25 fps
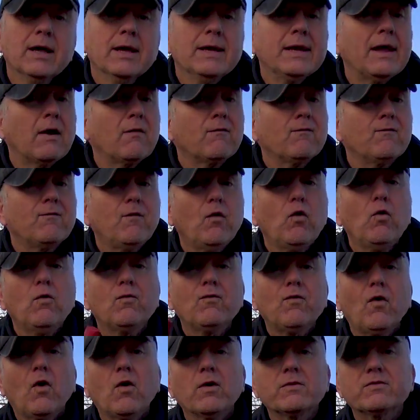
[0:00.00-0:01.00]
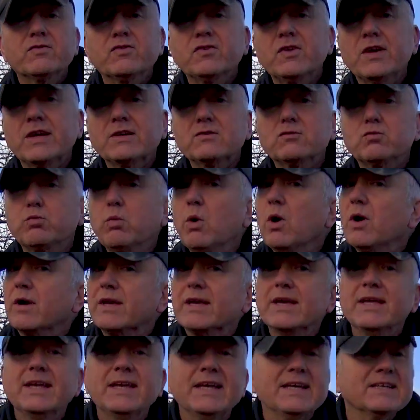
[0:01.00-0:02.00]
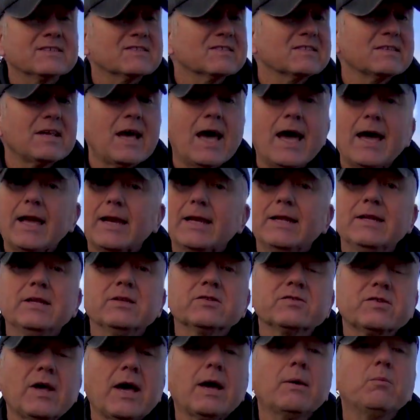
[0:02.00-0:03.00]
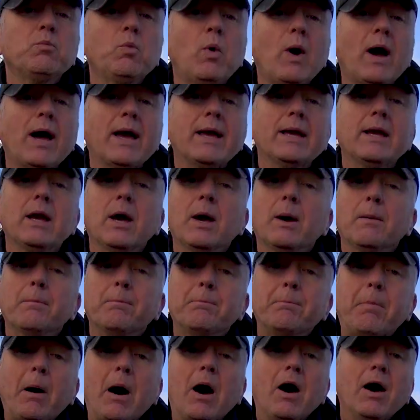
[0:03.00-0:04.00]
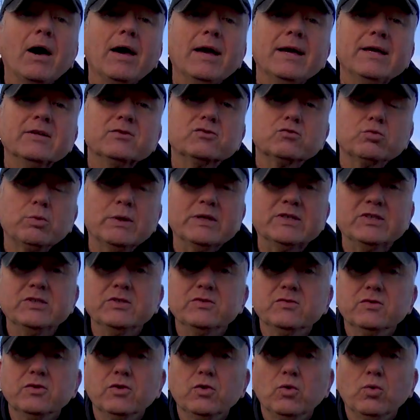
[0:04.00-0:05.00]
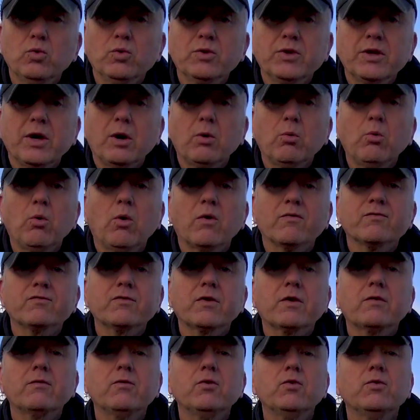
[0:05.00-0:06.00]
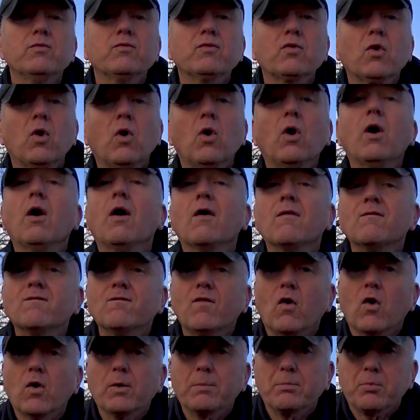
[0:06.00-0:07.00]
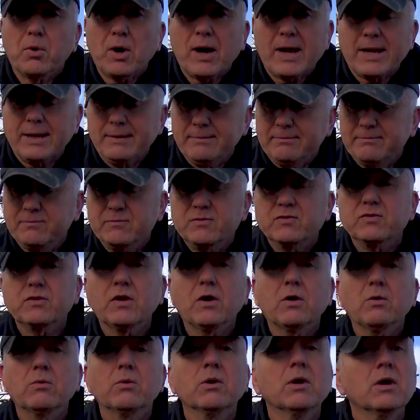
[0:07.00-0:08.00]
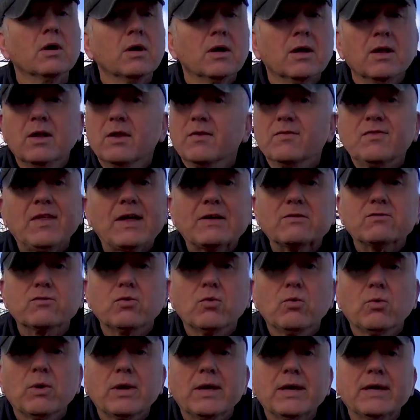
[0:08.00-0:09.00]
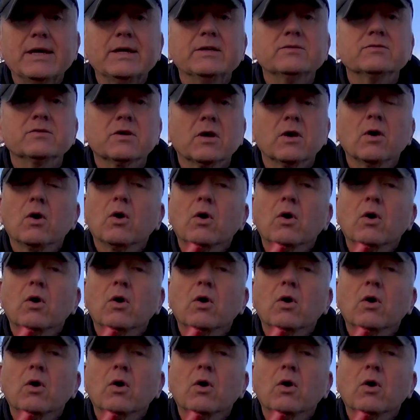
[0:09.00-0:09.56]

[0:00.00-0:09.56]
Now 4, 5, 6 work in exactly the same way, but it switches the audio off, so you've got vibrate. So that's all it is.